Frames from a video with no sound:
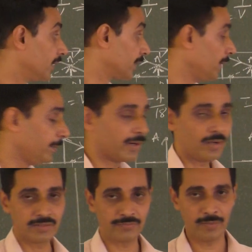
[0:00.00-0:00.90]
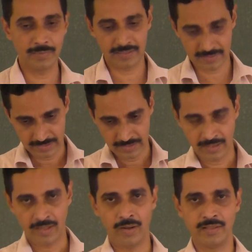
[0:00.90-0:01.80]
remember all the formulas.
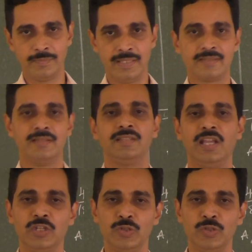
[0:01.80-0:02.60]
All the best. Thank you.